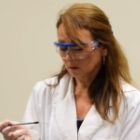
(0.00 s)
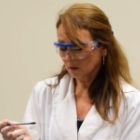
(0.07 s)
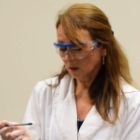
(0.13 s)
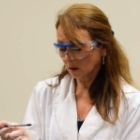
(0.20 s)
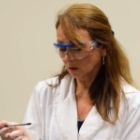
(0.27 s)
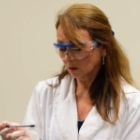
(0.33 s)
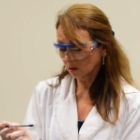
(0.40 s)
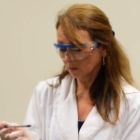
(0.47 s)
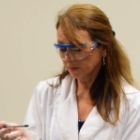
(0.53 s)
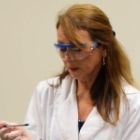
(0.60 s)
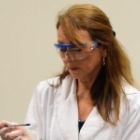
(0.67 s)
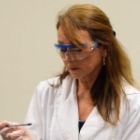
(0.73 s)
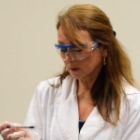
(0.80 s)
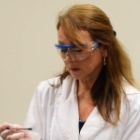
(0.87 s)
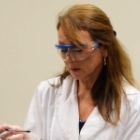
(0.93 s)
Take a little
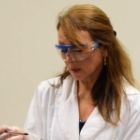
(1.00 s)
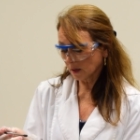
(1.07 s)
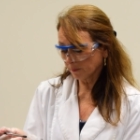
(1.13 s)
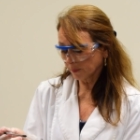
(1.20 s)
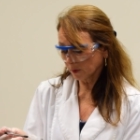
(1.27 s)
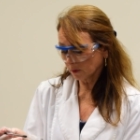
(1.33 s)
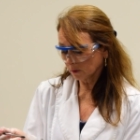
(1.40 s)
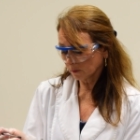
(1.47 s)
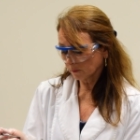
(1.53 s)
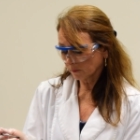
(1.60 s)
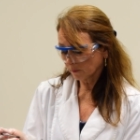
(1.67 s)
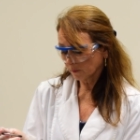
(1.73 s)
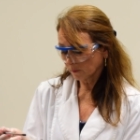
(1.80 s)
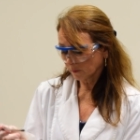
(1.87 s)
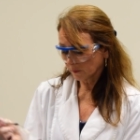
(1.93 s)
bit of the sample
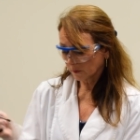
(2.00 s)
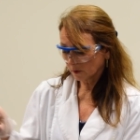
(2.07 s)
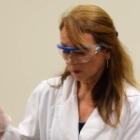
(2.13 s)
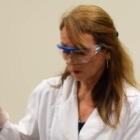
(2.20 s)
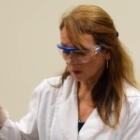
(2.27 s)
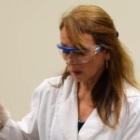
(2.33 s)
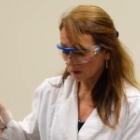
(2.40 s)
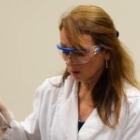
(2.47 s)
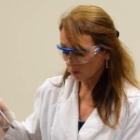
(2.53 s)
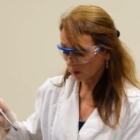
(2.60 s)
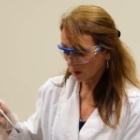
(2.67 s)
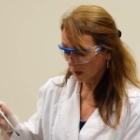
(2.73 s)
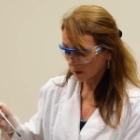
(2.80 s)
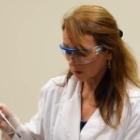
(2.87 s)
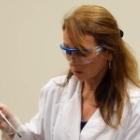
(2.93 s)
that you
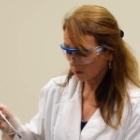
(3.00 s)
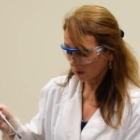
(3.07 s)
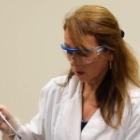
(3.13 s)
would like to